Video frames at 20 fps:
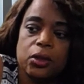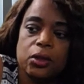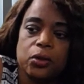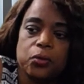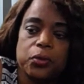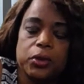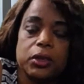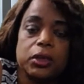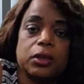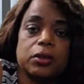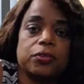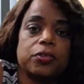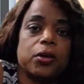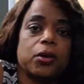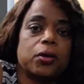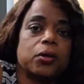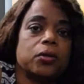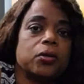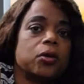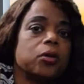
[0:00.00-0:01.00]
we give
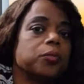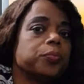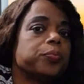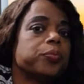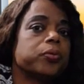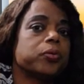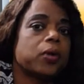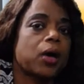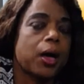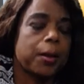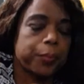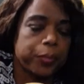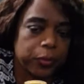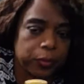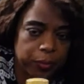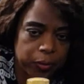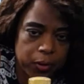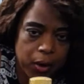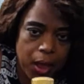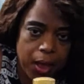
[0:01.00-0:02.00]
her her proper
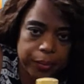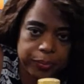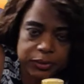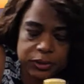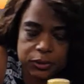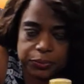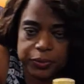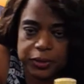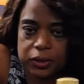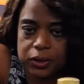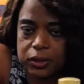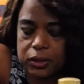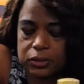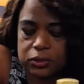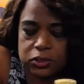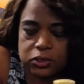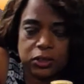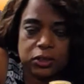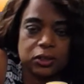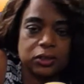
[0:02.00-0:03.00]
props,
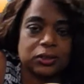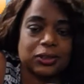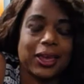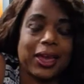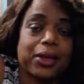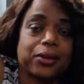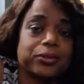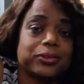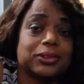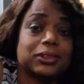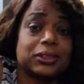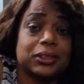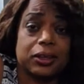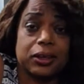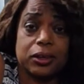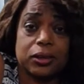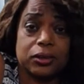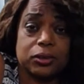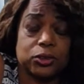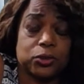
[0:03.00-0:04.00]
because she is
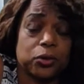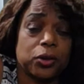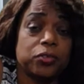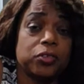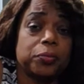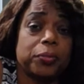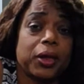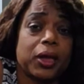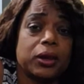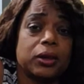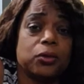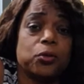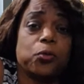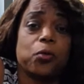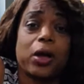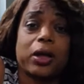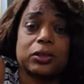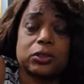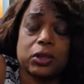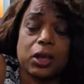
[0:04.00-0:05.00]
outstanding. So everybody,
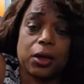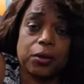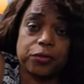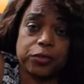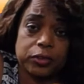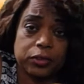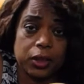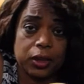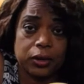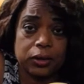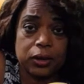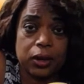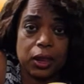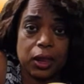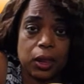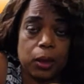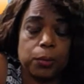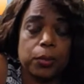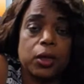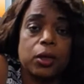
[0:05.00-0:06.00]
watch out for that
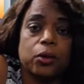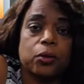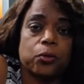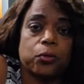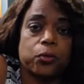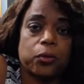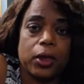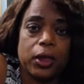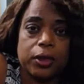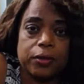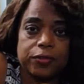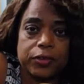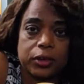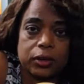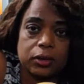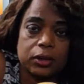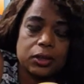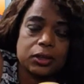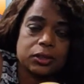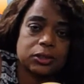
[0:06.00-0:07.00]
name,
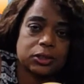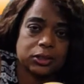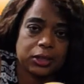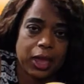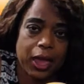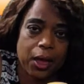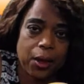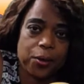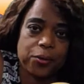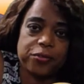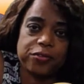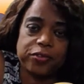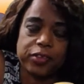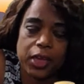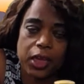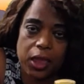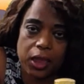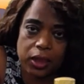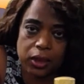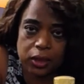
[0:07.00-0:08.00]
Raven
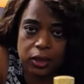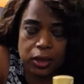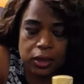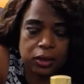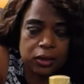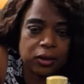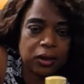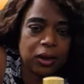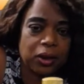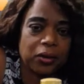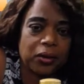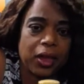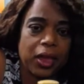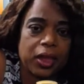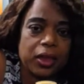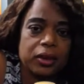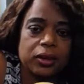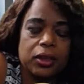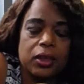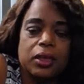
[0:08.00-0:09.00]
Salve. All
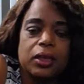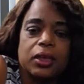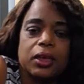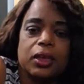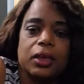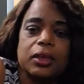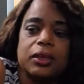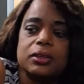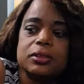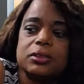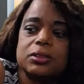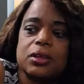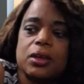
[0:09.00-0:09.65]
right, and